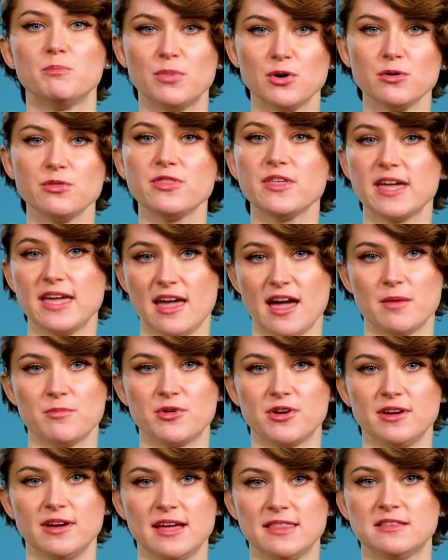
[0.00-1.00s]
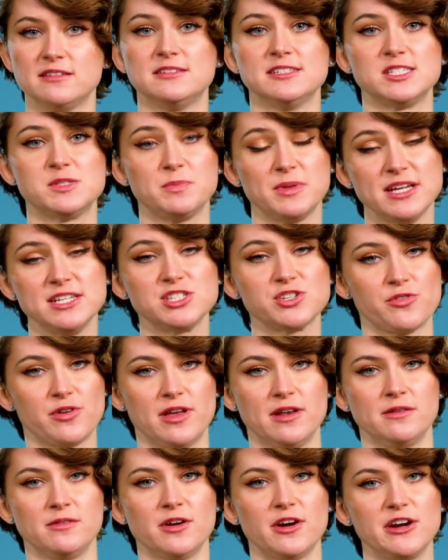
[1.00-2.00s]
Both the camera and the display
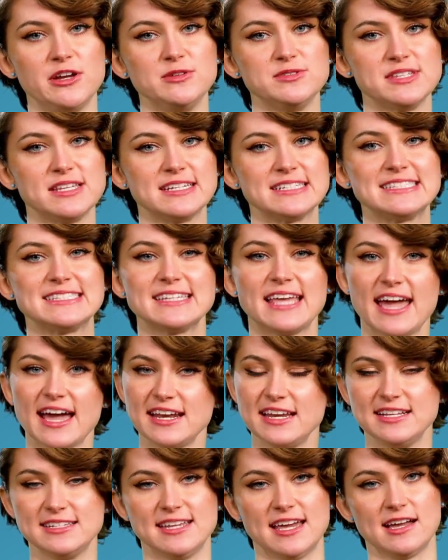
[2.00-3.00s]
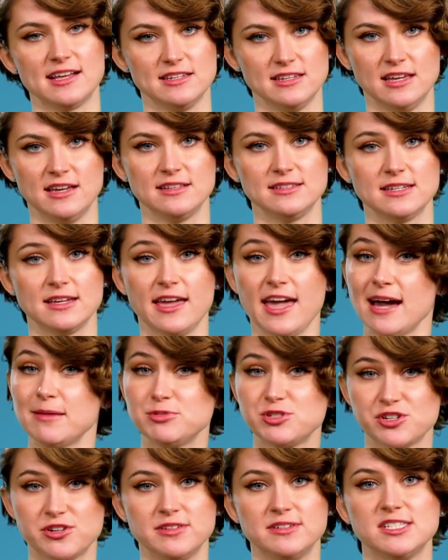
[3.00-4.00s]
screen are using a scanning technique to
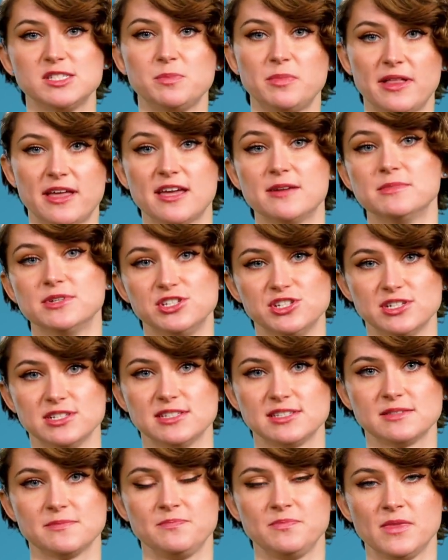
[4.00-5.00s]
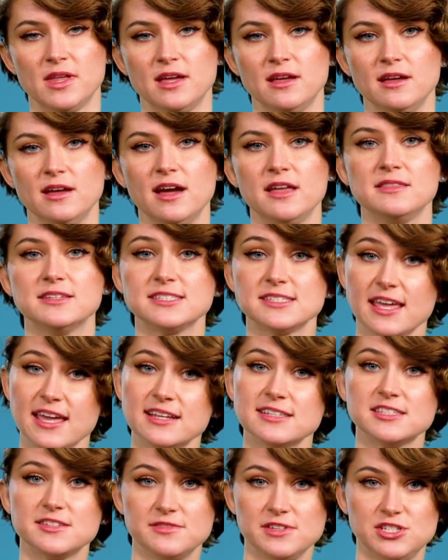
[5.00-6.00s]
capture and display images, and the
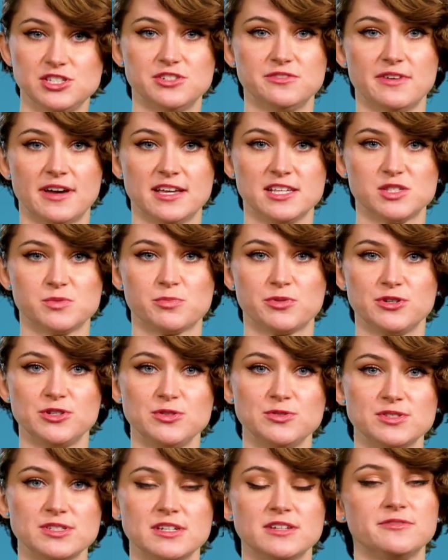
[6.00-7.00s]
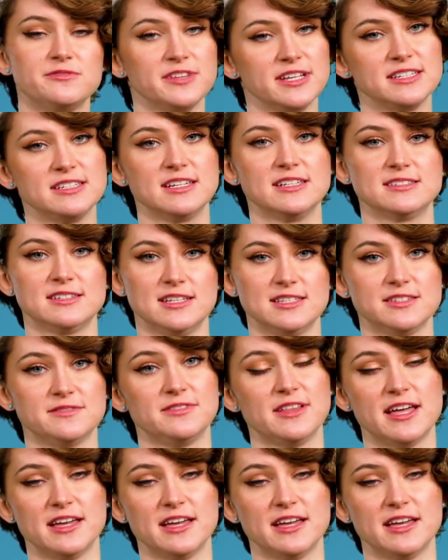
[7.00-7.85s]
scans of each device produce conflicting sets of